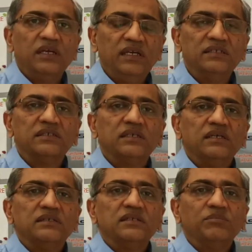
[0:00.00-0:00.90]
is
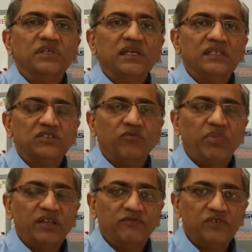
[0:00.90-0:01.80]
something that is
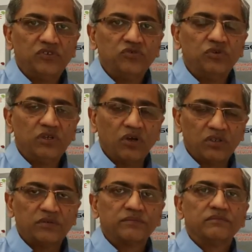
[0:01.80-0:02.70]
of benefit to you or not.